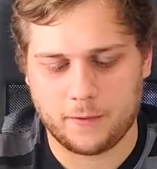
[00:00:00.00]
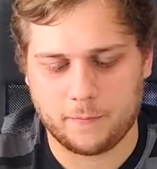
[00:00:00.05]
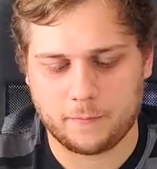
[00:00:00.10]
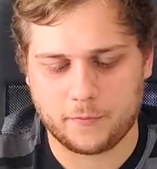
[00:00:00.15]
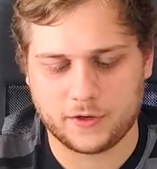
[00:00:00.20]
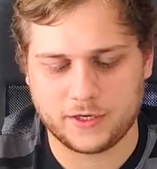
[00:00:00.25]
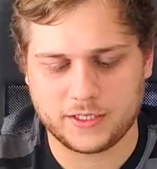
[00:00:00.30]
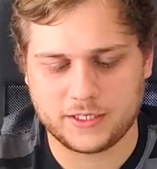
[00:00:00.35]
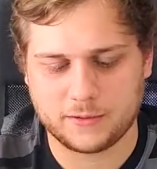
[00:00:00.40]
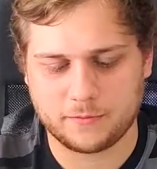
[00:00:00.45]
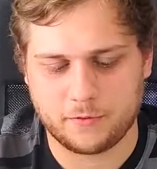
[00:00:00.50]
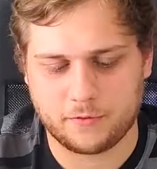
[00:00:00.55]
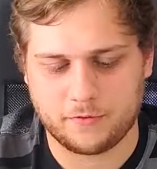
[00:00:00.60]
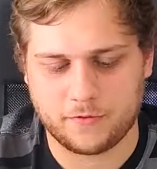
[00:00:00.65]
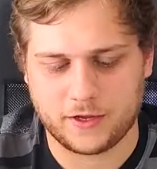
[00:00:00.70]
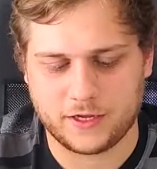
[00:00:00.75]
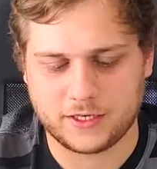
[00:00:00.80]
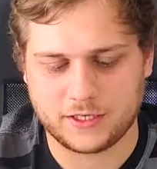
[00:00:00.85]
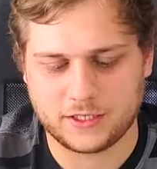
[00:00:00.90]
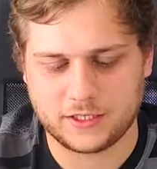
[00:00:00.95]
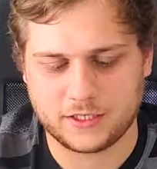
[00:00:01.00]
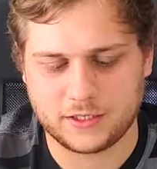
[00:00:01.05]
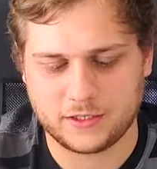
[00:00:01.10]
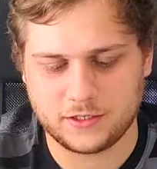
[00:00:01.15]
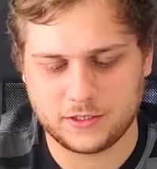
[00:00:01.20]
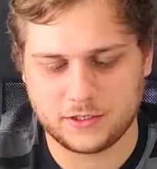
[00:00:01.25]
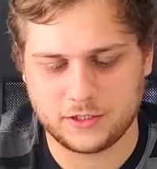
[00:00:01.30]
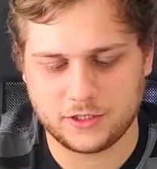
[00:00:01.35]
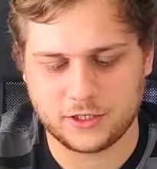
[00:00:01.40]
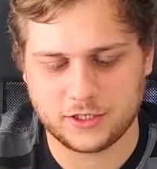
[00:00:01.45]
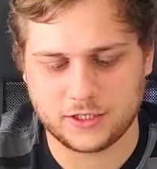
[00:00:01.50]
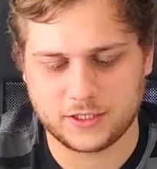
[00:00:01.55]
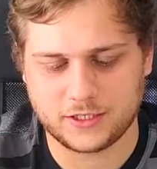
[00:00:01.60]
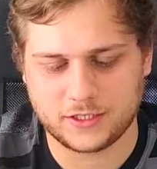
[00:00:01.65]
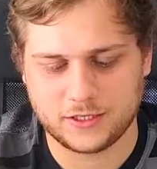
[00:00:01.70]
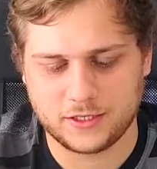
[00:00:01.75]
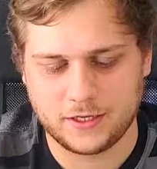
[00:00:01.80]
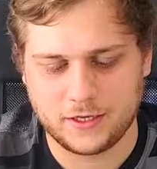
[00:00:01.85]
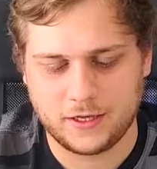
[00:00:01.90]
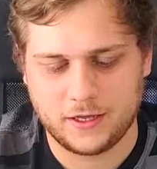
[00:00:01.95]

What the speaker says: pretty simple face, just